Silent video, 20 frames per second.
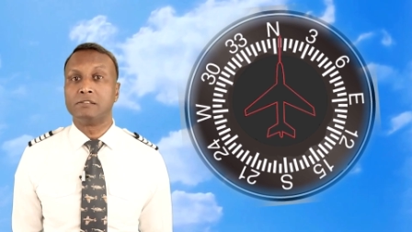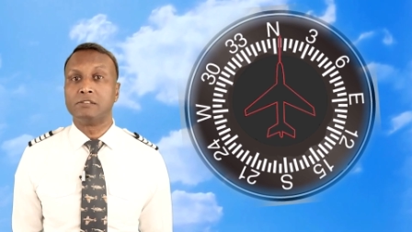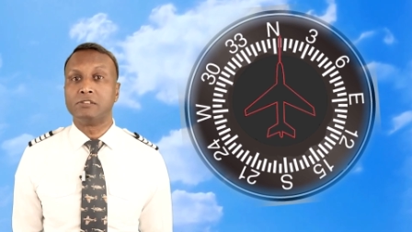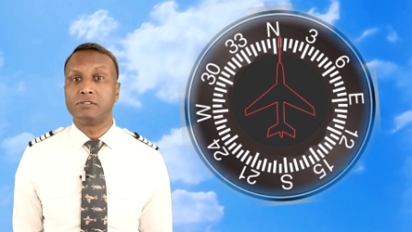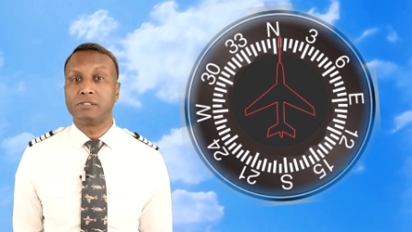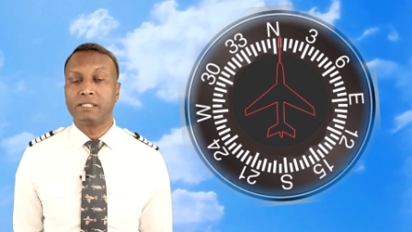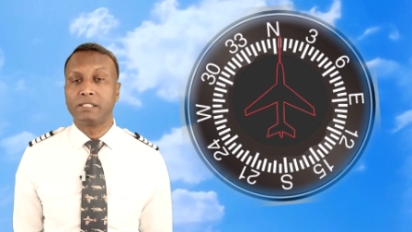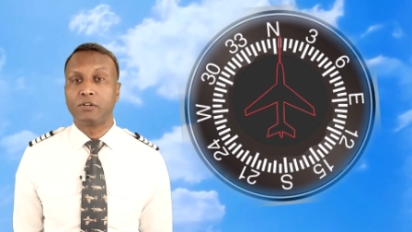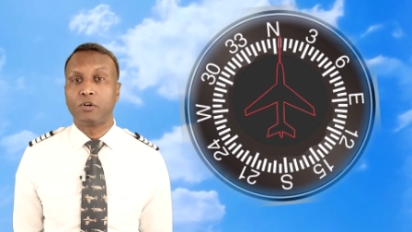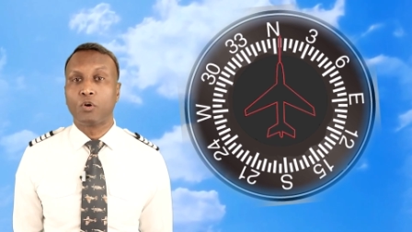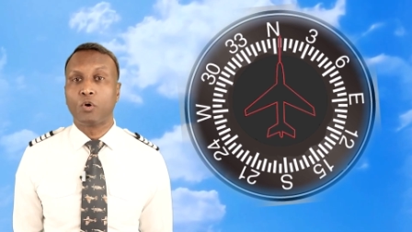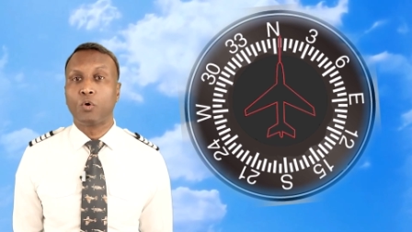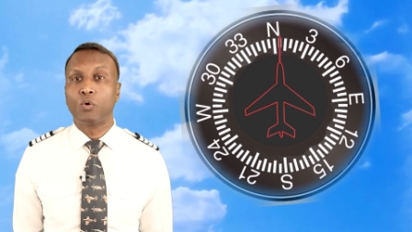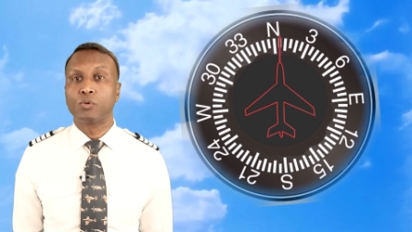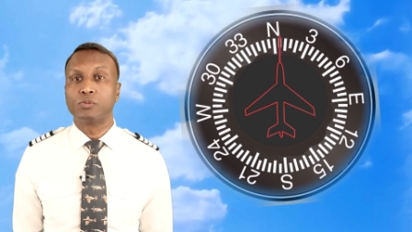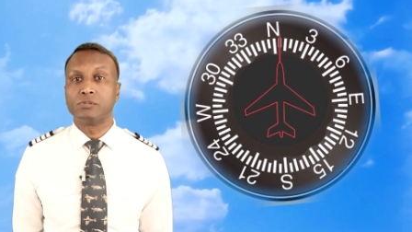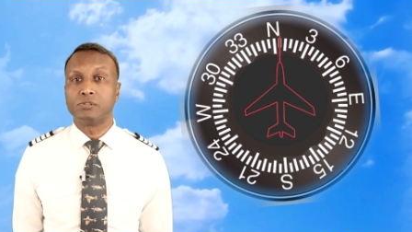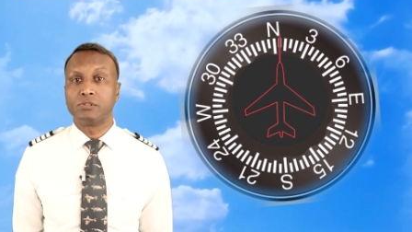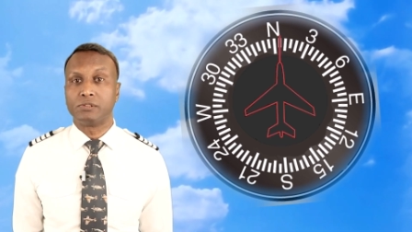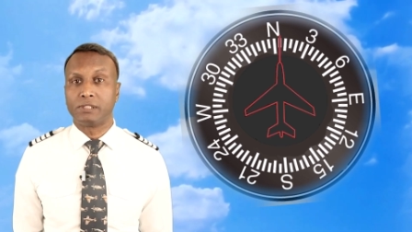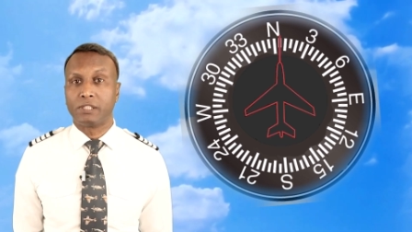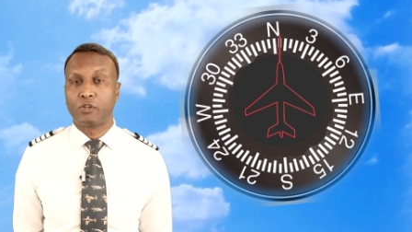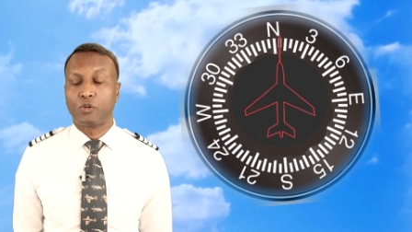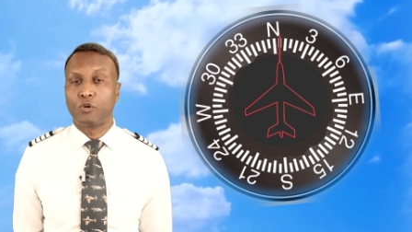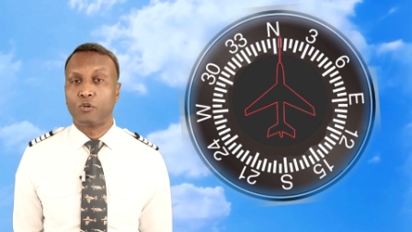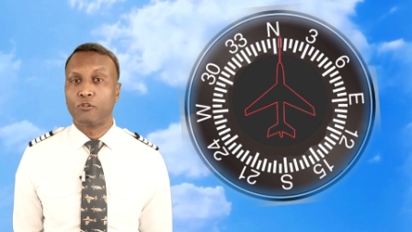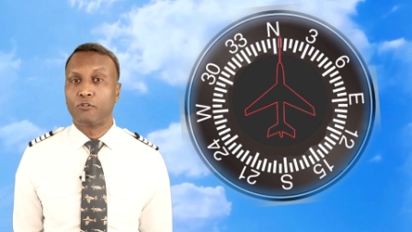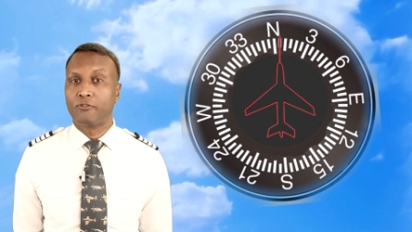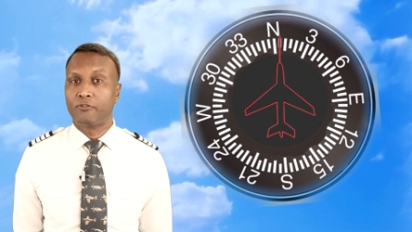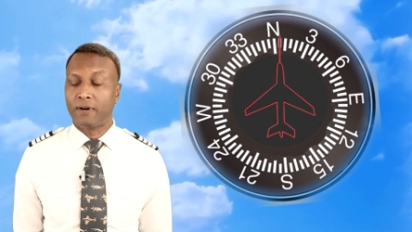
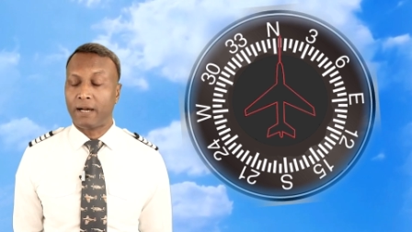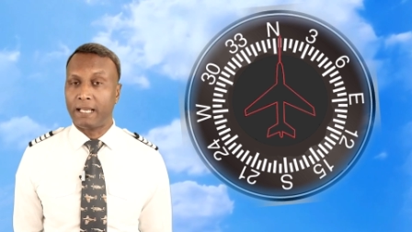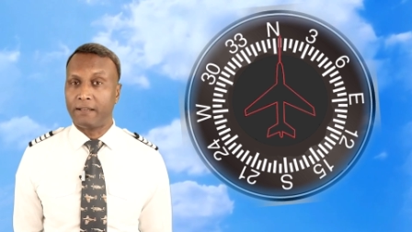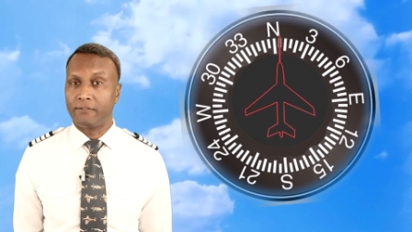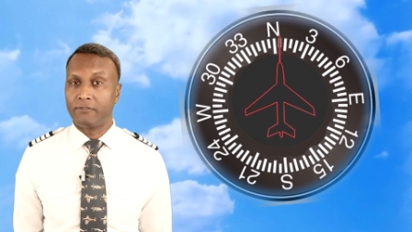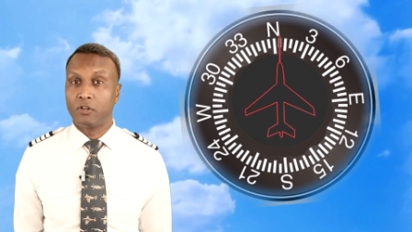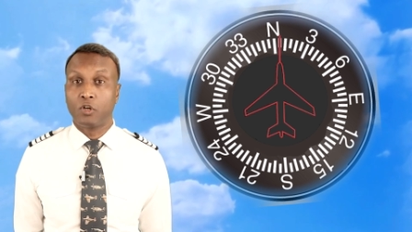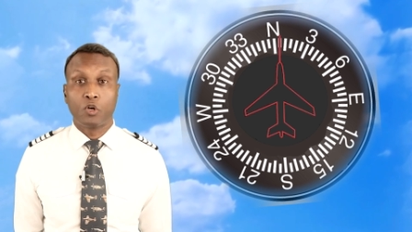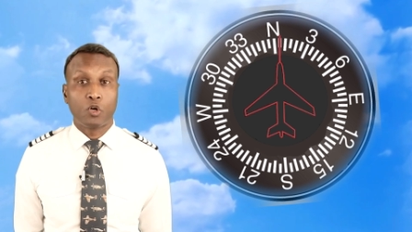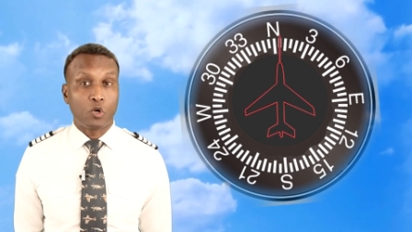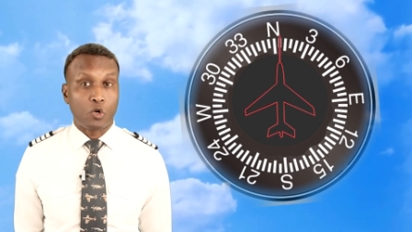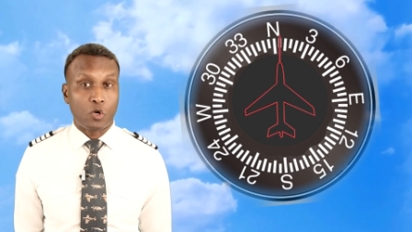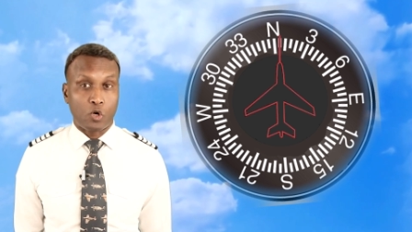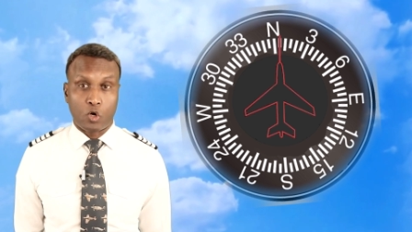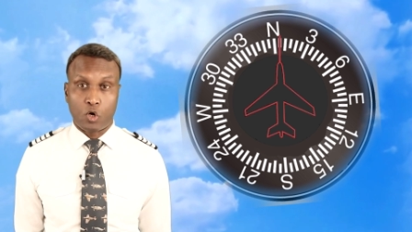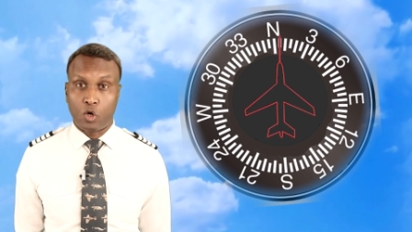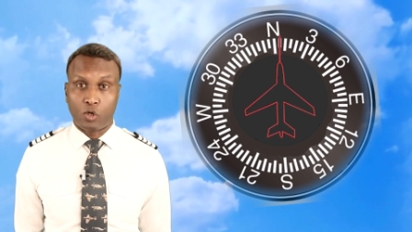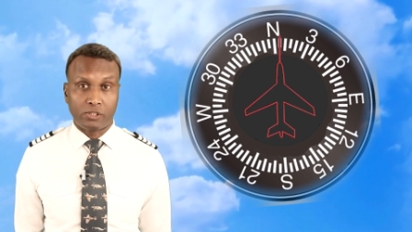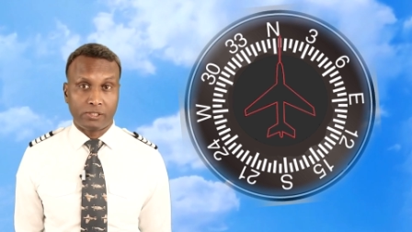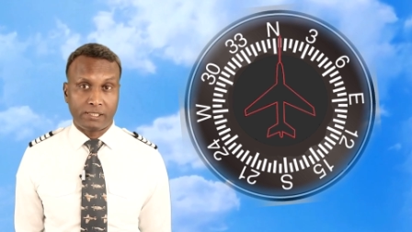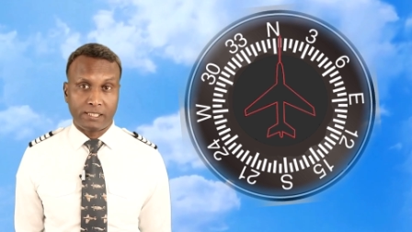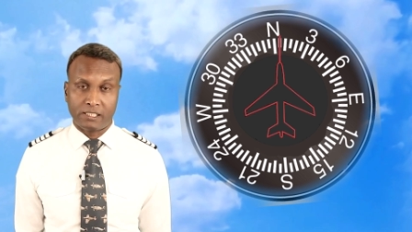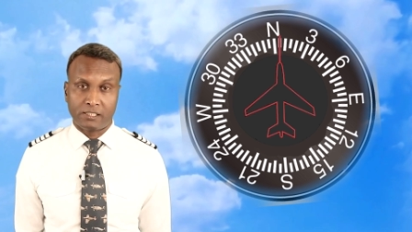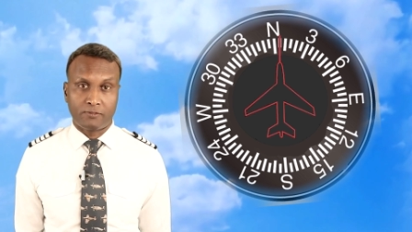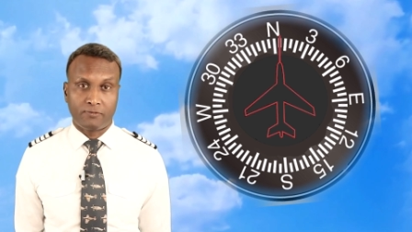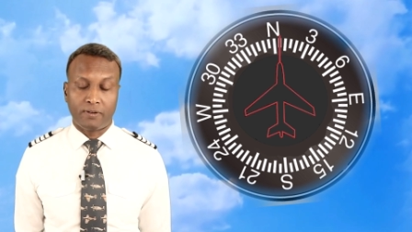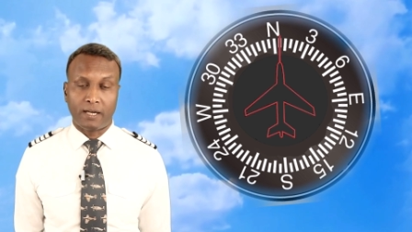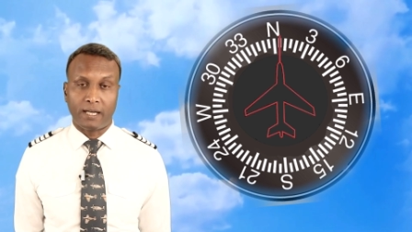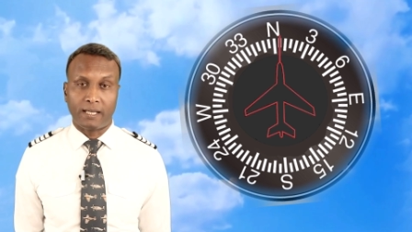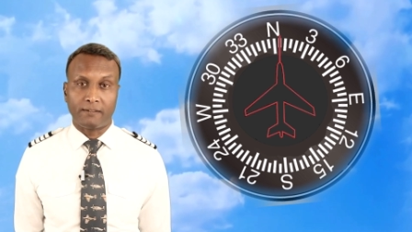005, not
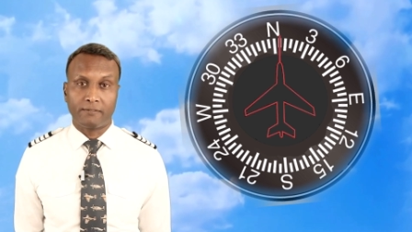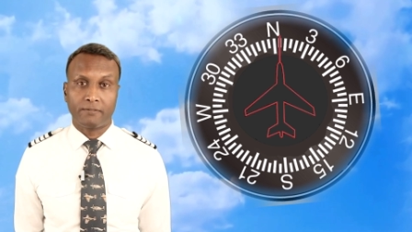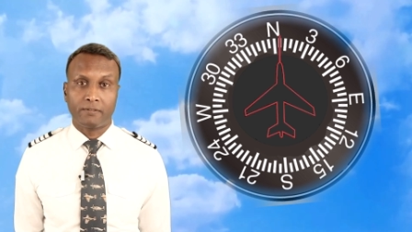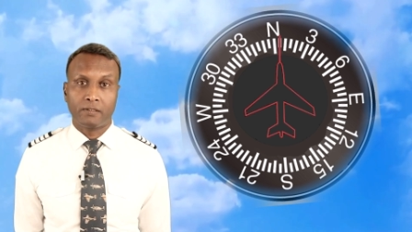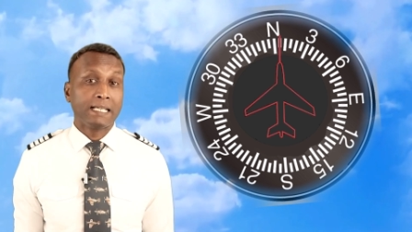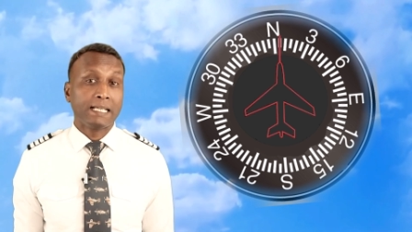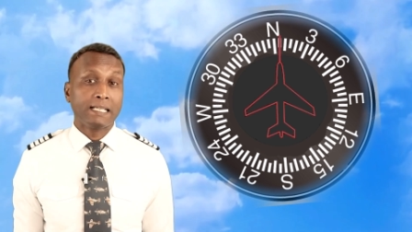just 5.